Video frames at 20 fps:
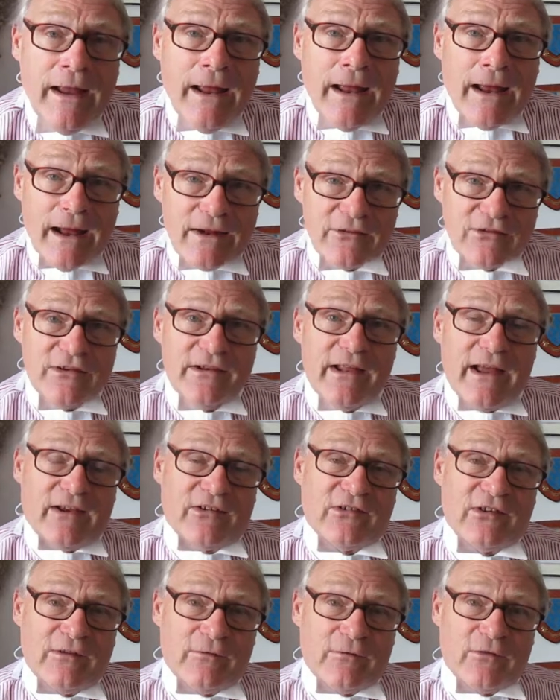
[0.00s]
and to
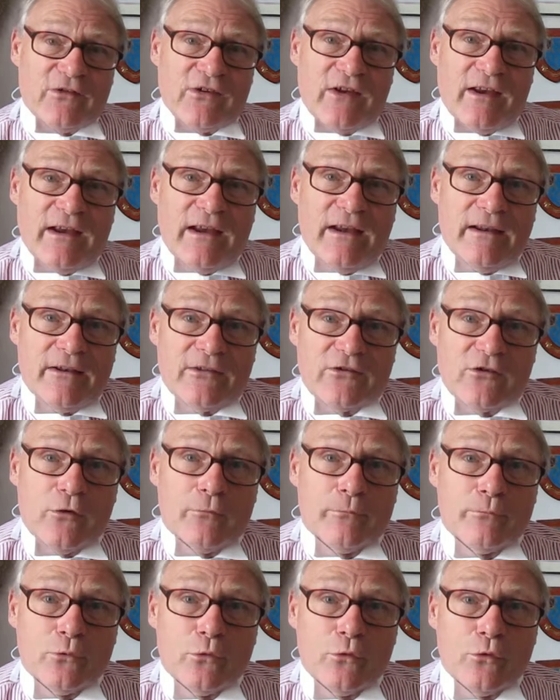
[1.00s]
Lexis for taking this
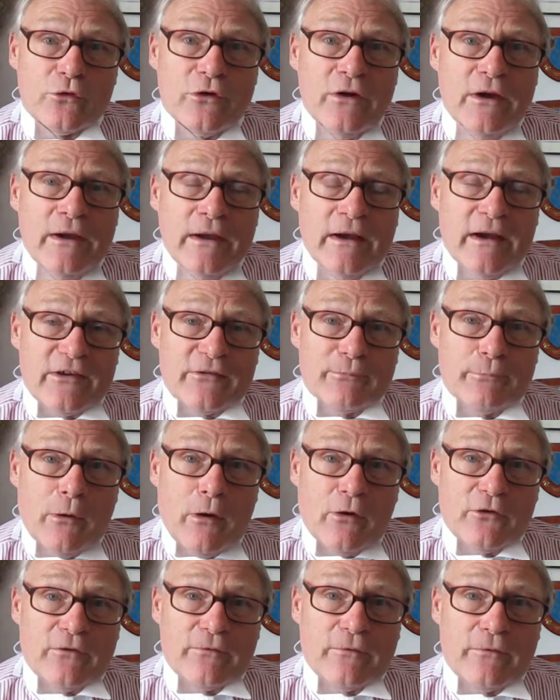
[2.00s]
on board as
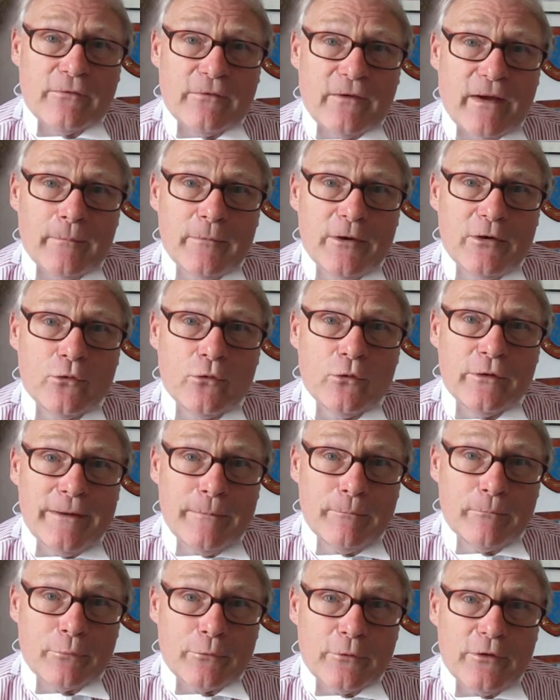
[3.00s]
part of the family law
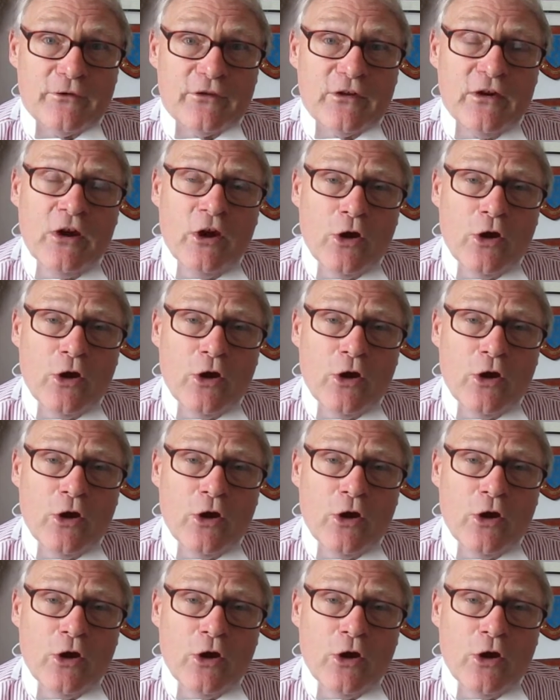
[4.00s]
imprint.